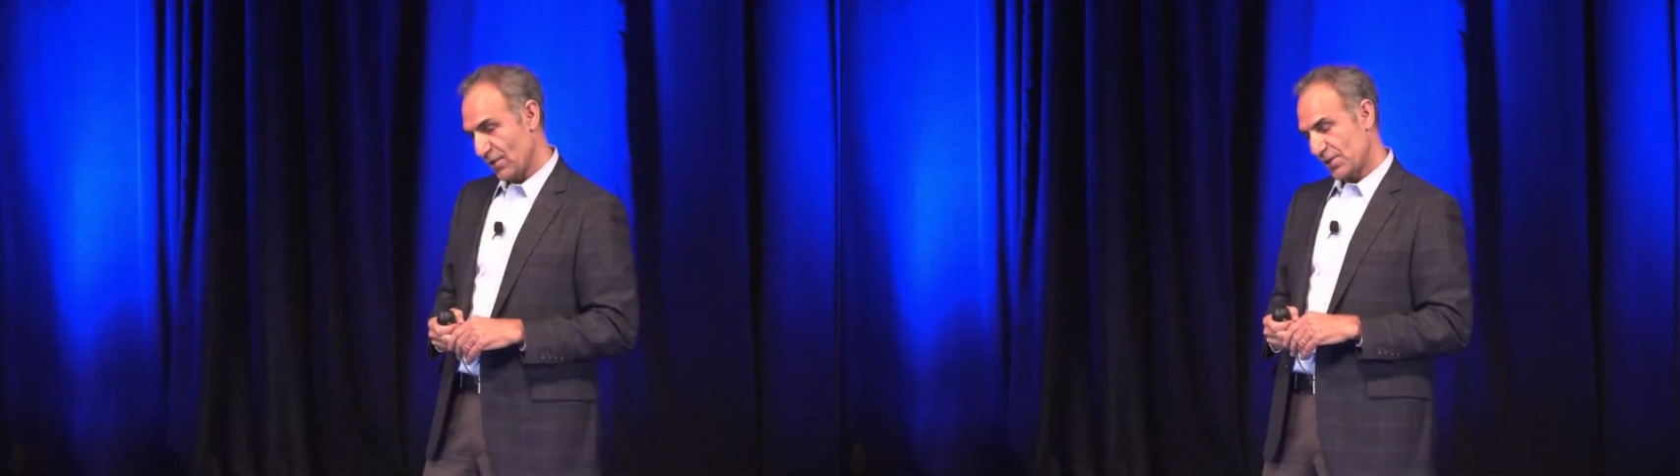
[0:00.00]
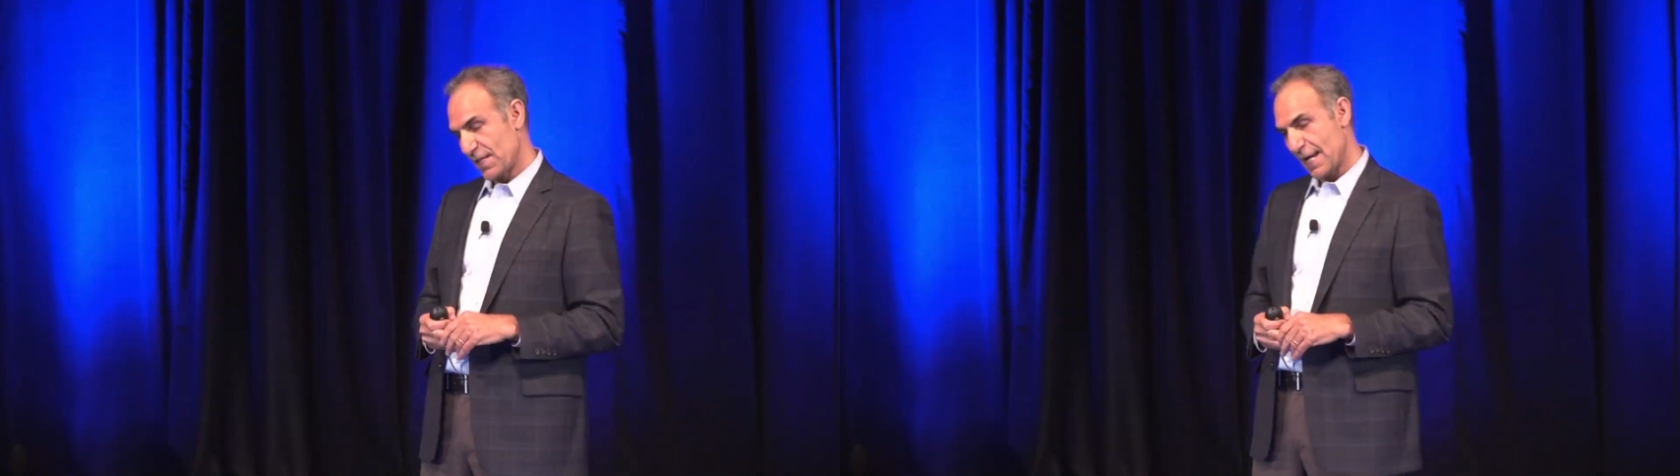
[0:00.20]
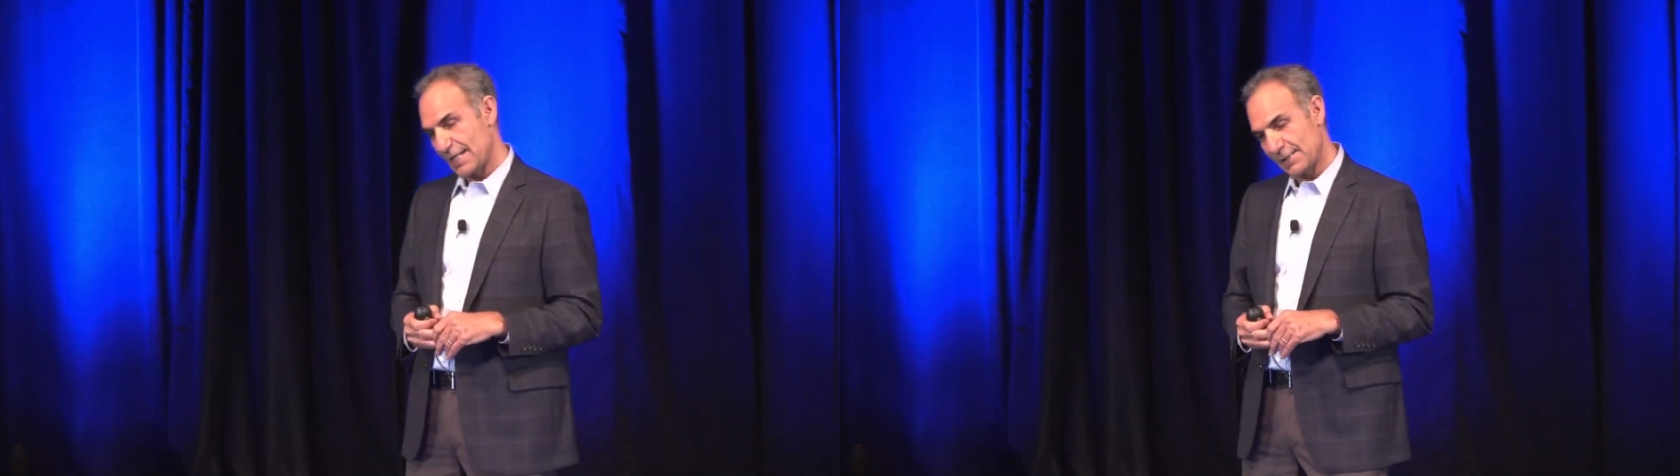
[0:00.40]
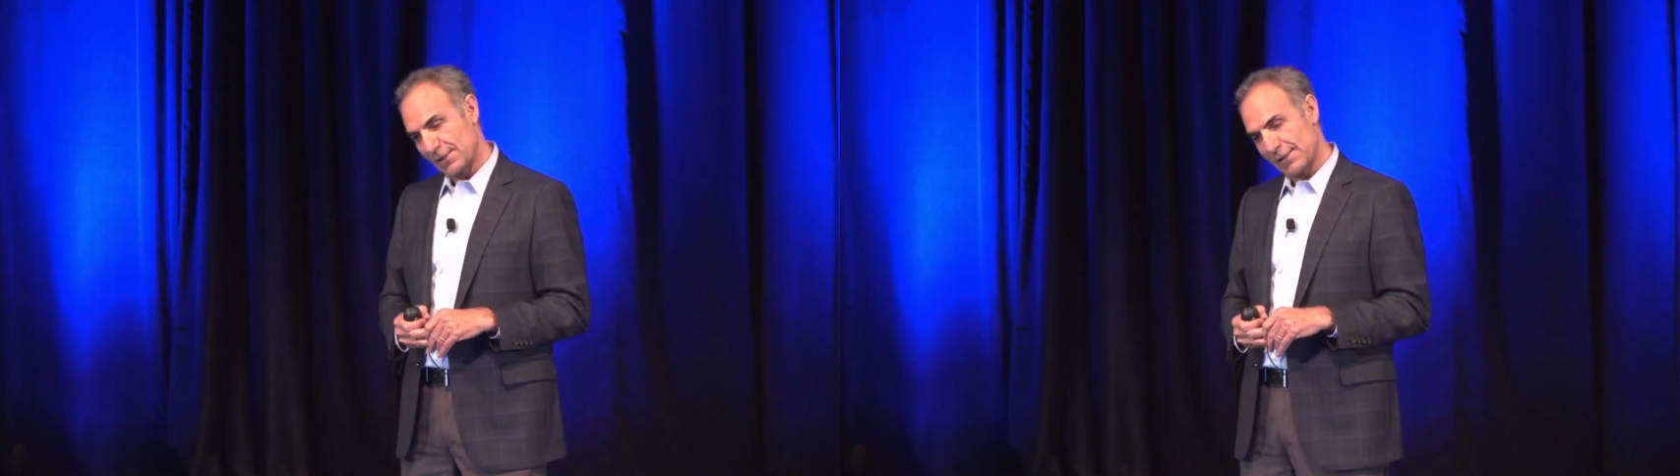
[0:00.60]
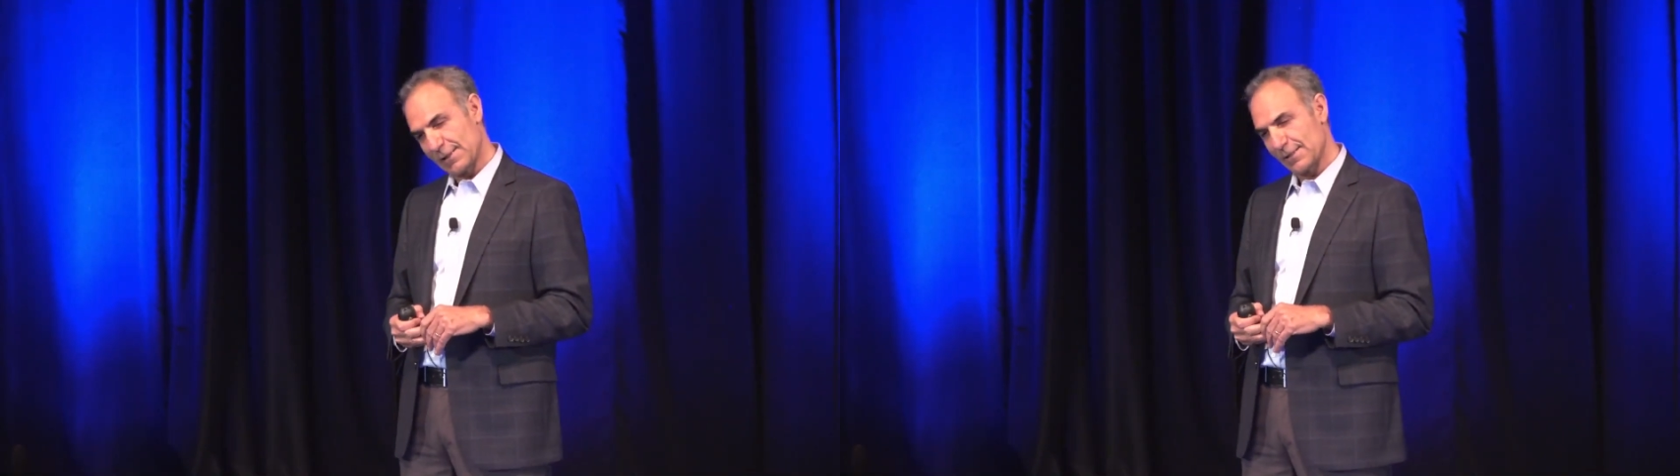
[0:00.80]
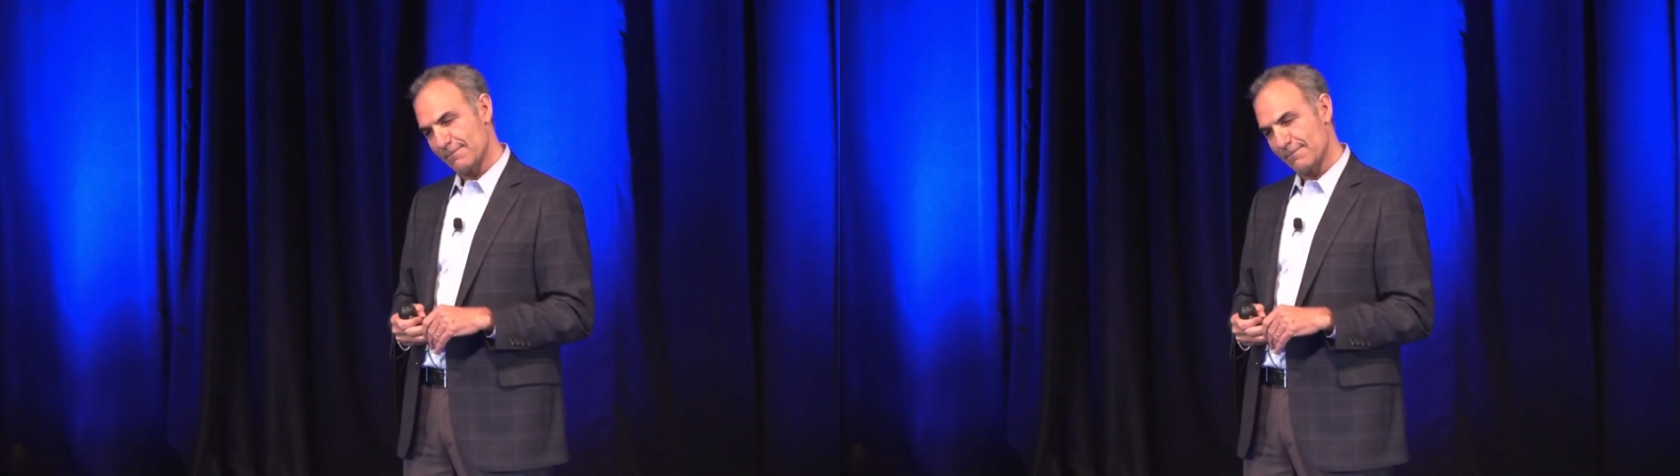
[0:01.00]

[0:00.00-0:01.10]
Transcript: She looks at it, she